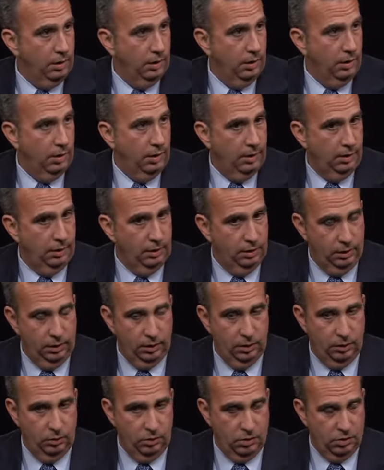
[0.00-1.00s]
And I think
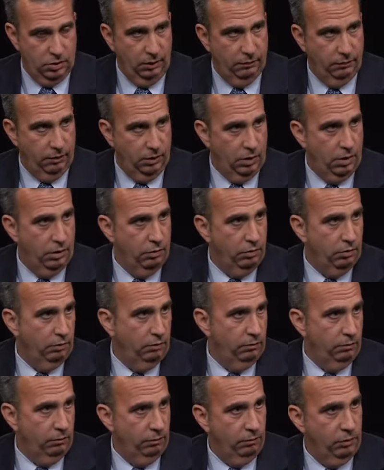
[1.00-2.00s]
there are 700
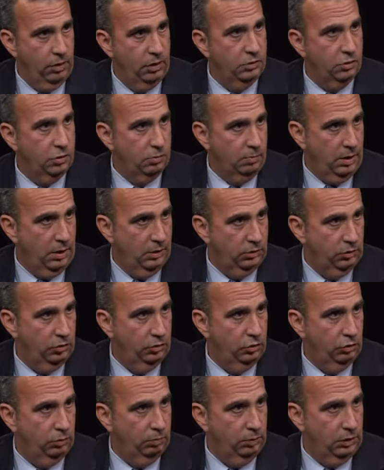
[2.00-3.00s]
fund
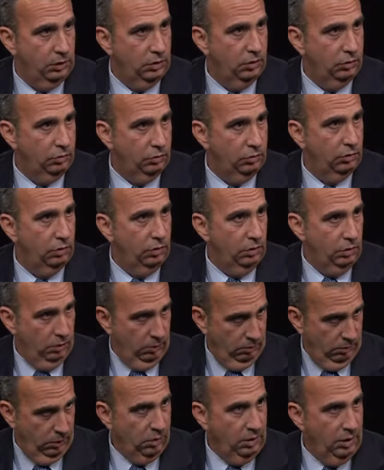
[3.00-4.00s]
sponsors because
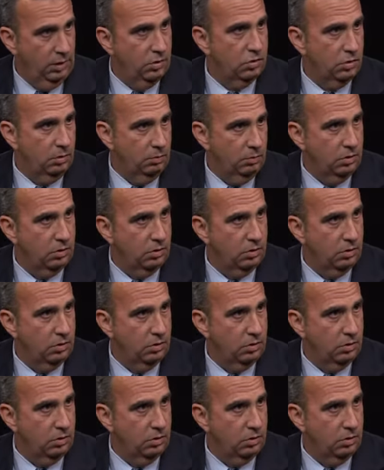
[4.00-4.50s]
there needs to be